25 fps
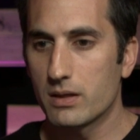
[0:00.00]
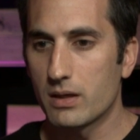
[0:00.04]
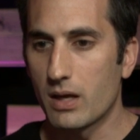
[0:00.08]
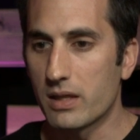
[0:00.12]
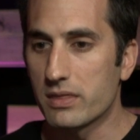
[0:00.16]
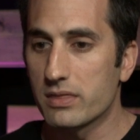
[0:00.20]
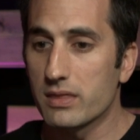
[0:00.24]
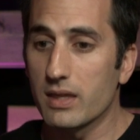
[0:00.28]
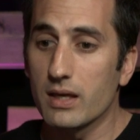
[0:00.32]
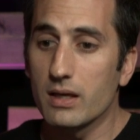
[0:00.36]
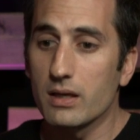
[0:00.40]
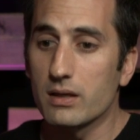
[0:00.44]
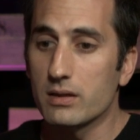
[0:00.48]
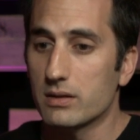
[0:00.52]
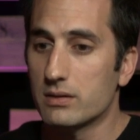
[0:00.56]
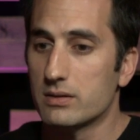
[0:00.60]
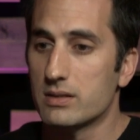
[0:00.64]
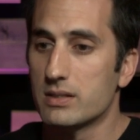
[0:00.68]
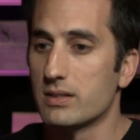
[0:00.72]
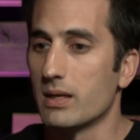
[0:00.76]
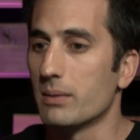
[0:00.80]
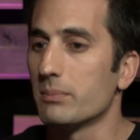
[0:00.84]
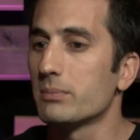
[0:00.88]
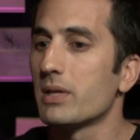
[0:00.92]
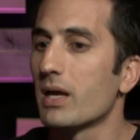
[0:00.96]
I think
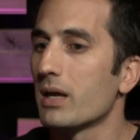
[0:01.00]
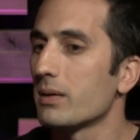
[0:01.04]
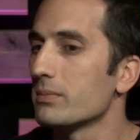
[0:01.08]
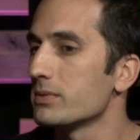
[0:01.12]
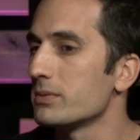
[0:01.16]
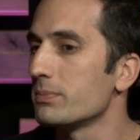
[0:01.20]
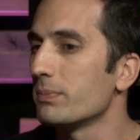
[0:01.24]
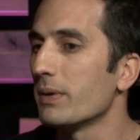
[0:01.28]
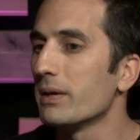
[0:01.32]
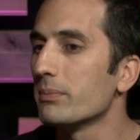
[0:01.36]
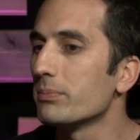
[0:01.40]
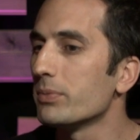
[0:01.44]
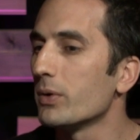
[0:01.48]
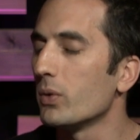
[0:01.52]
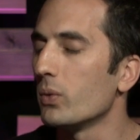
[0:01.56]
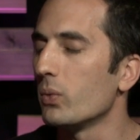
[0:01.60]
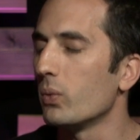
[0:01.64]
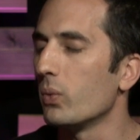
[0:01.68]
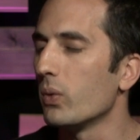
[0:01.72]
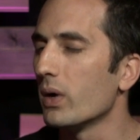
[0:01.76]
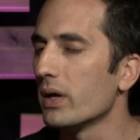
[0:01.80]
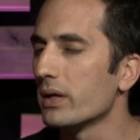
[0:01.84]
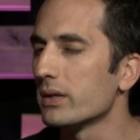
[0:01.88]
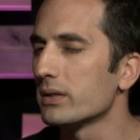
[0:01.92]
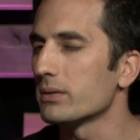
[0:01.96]
sometimes people
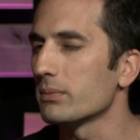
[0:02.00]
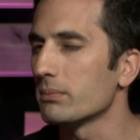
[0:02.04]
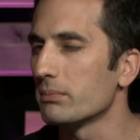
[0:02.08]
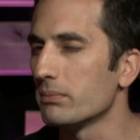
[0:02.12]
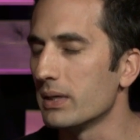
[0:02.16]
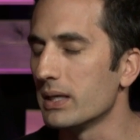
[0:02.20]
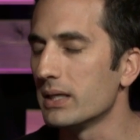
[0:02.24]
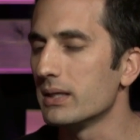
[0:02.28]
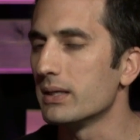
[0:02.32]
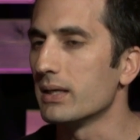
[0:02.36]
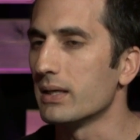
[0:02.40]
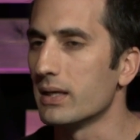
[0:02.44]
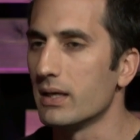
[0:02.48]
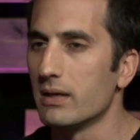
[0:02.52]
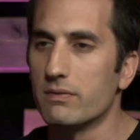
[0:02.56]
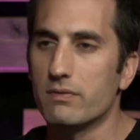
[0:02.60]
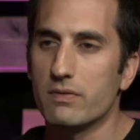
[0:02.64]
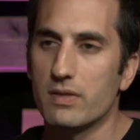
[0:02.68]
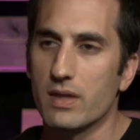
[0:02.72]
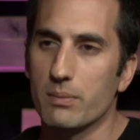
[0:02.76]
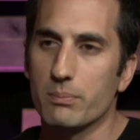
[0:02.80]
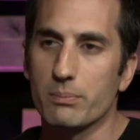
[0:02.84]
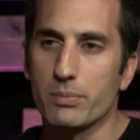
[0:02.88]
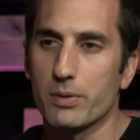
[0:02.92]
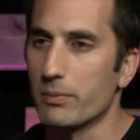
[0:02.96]
want me to give
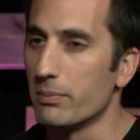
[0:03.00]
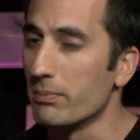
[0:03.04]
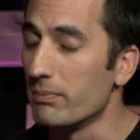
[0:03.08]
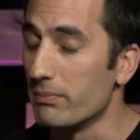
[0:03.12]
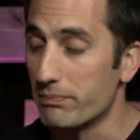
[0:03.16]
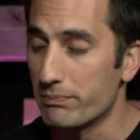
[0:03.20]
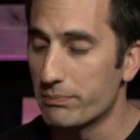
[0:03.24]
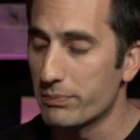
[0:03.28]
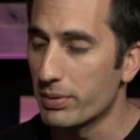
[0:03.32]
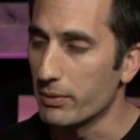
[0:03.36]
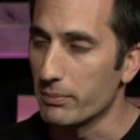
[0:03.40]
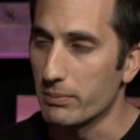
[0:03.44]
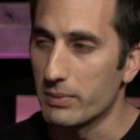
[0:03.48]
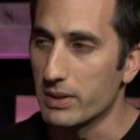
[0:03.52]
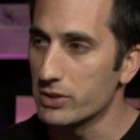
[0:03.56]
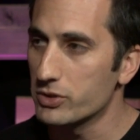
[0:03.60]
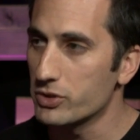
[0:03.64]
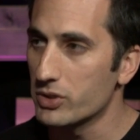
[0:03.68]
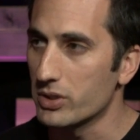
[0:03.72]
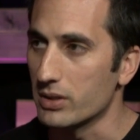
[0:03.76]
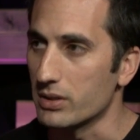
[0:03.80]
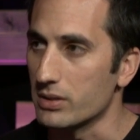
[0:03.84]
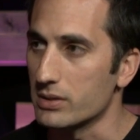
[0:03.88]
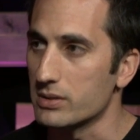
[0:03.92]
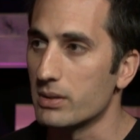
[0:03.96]
them per
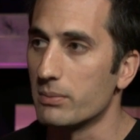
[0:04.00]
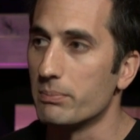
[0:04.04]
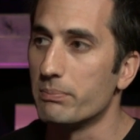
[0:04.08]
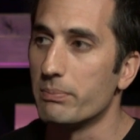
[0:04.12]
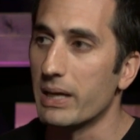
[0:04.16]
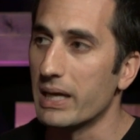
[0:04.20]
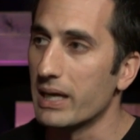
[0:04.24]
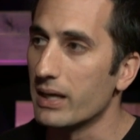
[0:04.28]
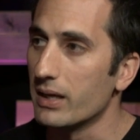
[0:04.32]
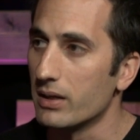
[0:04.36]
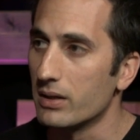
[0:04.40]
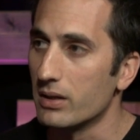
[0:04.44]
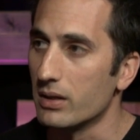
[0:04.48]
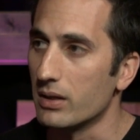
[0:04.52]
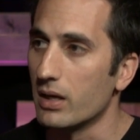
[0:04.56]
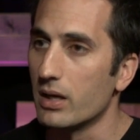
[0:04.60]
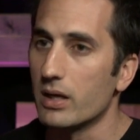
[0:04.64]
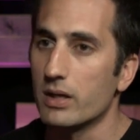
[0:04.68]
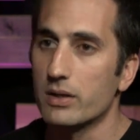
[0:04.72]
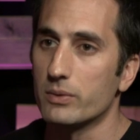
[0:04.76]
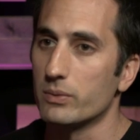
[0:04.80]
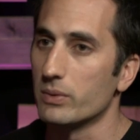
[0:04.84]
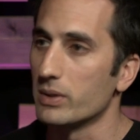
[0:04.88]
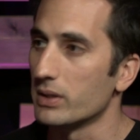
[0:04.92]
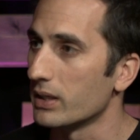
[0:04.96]
permission to bail
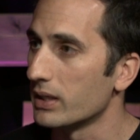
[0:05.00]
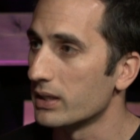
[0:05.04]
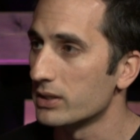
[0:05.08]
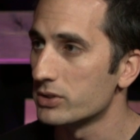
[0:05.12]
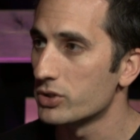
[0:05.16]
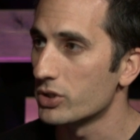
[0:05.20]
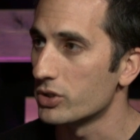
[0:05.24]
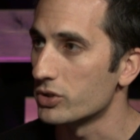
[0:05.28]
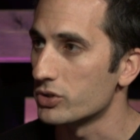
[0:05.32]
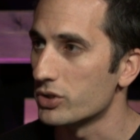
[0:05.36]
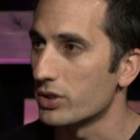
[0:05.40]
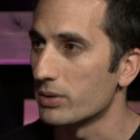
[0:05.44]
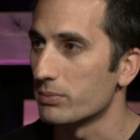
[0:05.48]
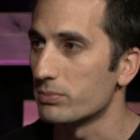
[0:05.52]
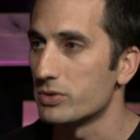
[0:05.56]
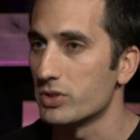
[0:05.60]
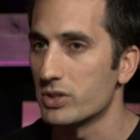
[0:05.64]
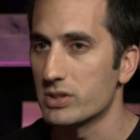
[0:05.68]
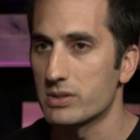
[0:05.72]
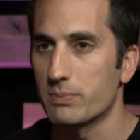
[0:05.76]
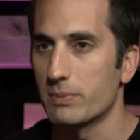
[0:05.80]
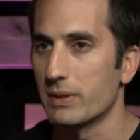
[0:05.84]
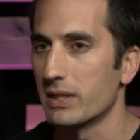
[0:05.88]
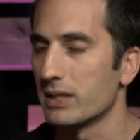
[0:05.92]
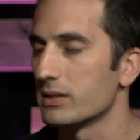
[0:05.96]
on a relationship
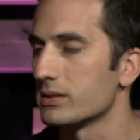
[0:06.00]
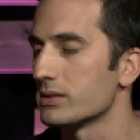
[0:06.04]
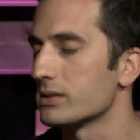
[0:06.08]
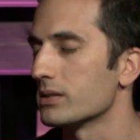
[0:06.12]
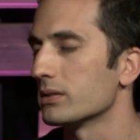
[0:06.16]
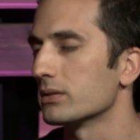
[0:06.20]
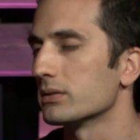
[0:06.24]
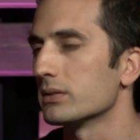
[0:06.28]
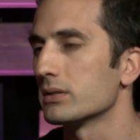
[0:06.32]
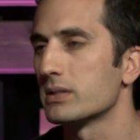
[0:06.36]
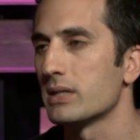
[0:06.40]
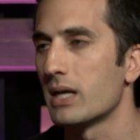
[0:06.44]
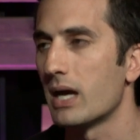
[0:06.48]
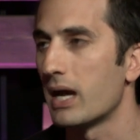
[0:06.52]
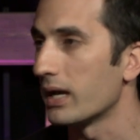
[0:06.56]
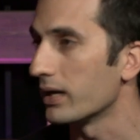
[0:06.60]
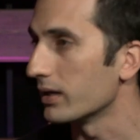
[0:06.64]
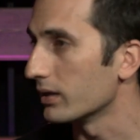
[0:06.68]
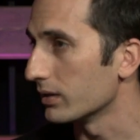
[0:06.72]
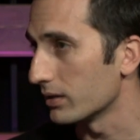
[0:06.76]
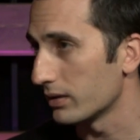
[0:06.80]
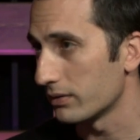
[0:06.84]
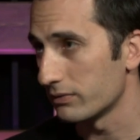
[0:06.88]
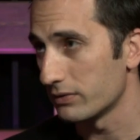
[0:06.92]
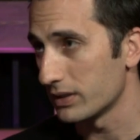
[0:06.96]
just because they're
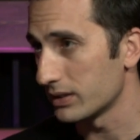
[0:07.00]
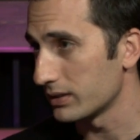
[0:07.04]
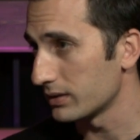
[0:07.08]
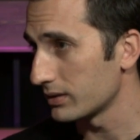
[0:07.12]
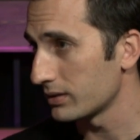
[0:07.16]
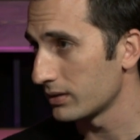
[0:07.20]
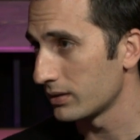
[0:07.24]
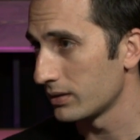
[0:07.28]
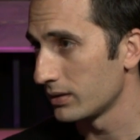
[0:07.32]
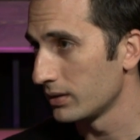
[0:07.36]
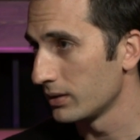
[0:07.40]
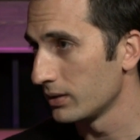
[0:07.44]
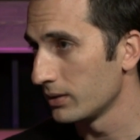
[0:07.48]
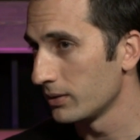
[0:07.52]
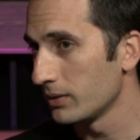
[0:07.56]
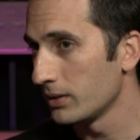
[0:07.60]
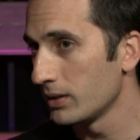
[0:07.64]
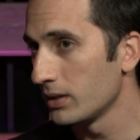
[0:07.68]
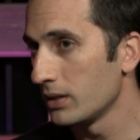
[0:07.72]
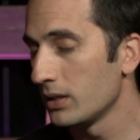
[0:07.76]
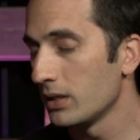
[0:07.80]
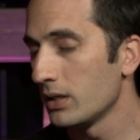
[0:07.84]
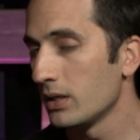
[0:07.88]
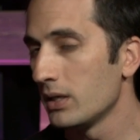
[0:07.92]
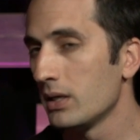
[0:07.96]
tired of it. Mm.
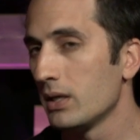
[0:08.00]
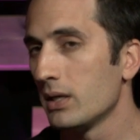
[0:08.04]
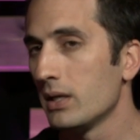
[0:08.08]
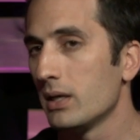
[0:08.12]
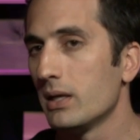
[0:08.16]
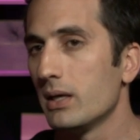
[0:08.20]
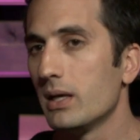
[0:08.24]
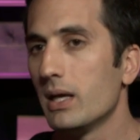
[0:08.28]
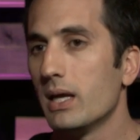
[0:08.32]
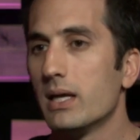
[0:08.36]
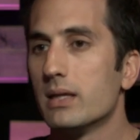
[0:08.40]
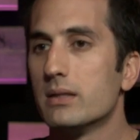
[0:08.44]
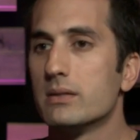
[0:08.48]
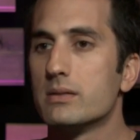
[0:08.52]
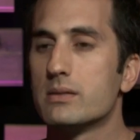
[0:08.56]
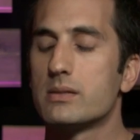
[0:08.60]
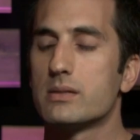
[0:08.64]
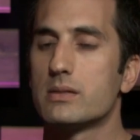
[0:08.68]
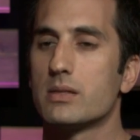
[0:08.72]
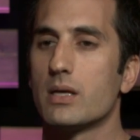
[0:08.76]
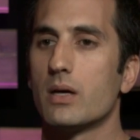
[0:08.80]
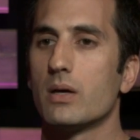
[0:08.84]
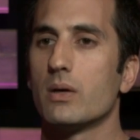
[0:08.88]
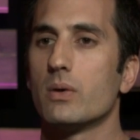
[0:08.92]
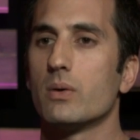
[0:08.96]
And
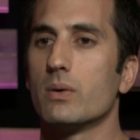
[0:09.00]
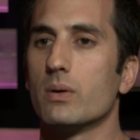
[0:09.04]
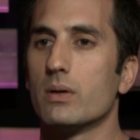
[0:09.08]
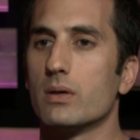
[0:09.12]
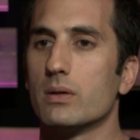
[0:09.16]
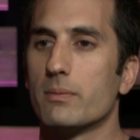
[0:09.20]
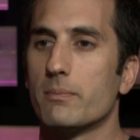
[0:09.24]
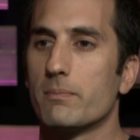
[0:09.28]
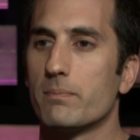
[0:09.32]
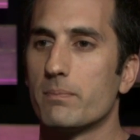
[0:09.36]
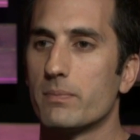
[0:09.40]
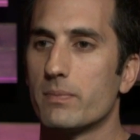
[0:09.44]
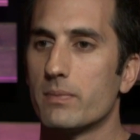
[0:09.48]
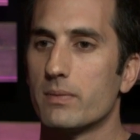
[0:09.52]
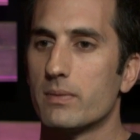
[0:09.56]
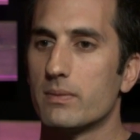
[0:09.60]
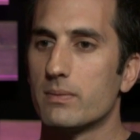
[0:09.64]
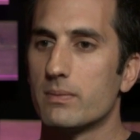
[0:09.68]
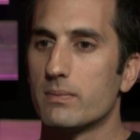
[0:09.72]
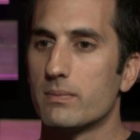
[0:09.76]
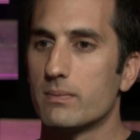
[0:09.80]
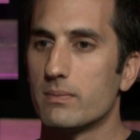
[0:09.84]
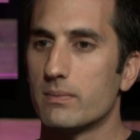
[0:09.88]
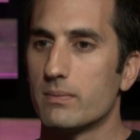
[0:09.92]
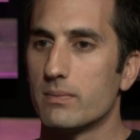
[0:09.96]
so
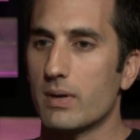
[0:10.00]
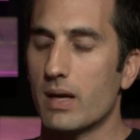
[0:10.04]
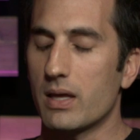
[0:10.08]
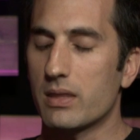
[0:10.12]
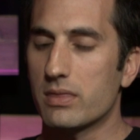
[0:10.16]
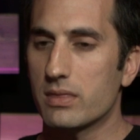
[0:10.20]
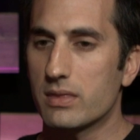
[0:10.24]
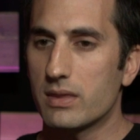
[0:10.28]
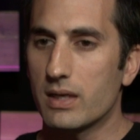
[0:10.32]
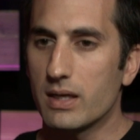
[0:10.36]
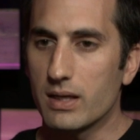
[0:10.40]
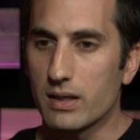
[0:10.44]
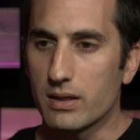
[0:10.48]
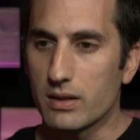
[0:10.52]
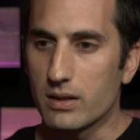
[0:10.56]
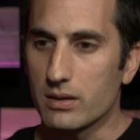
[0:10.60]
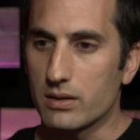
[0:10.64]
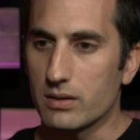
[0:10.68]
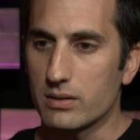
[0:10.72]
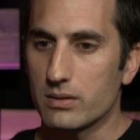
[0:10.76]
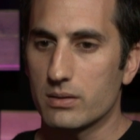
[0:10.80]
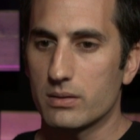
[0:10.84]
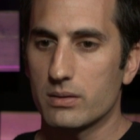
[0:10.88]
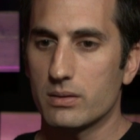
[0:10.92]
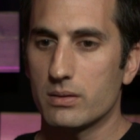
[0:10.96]
I think
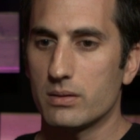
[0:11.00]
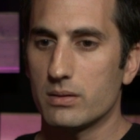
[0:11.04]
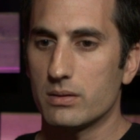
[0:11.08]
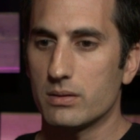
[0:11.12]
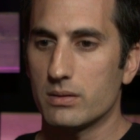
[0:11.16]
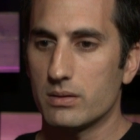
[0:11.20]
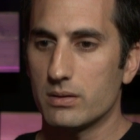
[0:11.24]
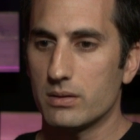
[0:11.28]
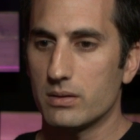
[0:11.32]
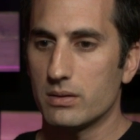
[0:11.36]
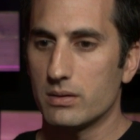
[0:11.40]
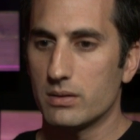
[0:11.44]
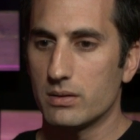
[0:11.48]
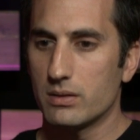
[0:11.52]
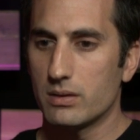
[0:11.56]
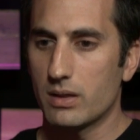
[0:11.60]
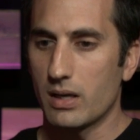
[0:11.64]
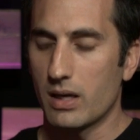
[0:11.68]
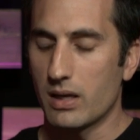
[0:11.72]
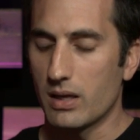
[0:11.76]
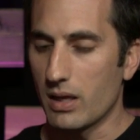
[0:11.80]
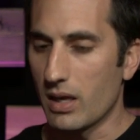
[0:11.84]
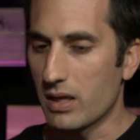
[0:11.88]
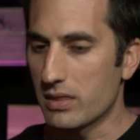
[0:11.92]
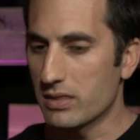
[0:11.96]

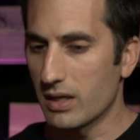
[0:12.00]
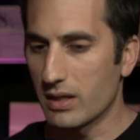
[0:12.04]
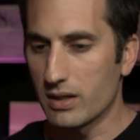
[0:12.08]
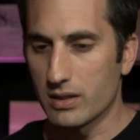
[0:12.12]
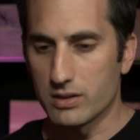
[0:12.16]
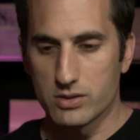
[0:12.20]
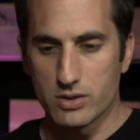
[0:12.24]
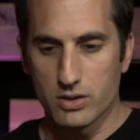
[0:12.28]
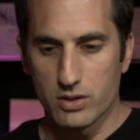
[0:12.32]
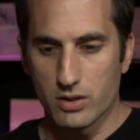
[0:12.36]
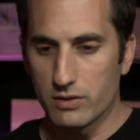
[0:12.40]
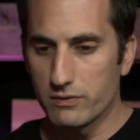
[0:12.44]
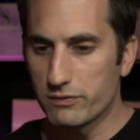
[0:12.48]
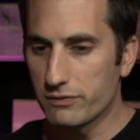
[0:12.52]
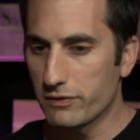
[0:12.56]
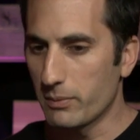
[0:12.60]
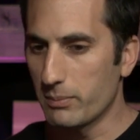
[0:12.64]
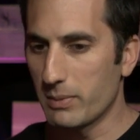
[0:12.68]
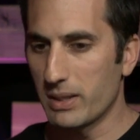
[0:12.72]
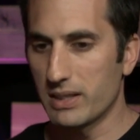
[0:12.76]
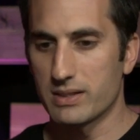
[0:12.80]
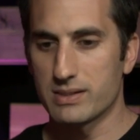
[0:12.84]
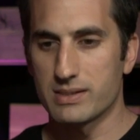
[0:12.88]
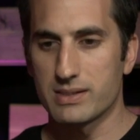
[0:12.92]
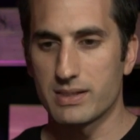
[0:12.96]
I, I think it's good for
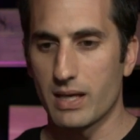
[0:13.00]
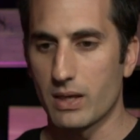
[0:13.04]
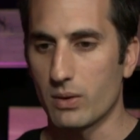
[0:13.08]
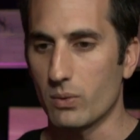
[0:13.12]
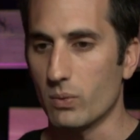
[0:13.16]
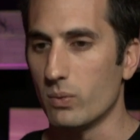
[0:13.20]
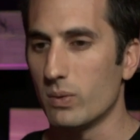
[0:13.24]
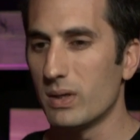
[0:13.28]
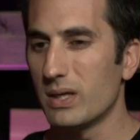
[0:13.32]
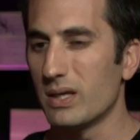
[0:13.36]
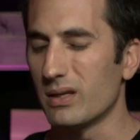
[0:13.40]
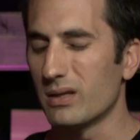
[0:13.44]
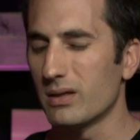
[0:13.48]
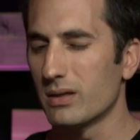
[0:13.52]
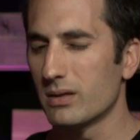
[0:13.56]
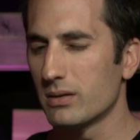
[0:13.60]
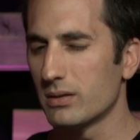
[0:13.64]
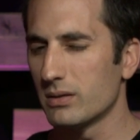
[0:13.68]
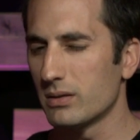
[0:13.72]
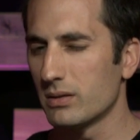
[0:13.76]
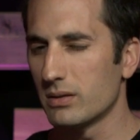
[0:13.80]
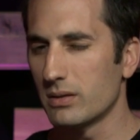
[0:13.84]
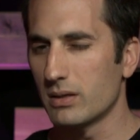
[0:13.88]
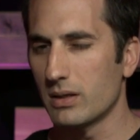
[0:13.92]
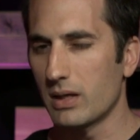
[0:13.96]
me to say we
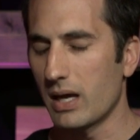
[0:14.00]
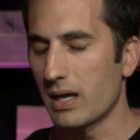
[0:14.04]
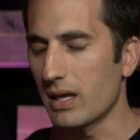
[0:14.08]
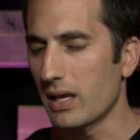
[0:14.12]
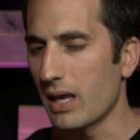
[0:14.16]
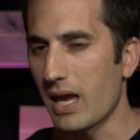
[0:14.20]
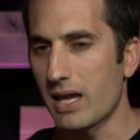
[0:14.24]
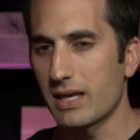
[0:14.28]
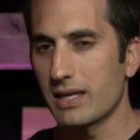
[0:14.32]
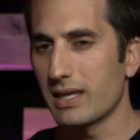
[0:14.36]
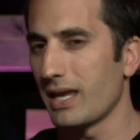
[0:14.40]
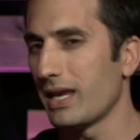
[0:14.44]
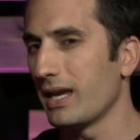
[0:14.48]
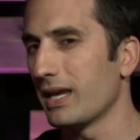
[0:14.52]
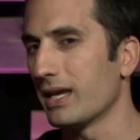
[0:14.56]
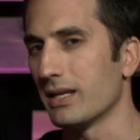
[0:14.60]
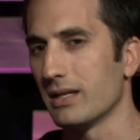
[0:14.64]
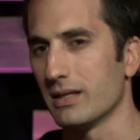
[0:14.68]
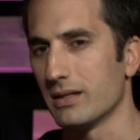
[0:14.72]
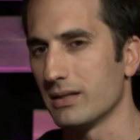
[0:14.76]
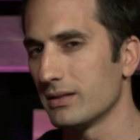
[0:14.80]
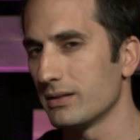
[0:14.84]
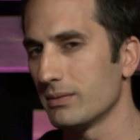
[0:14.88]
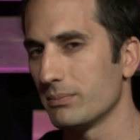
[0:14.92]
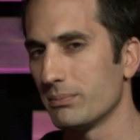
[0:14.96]
I, I can't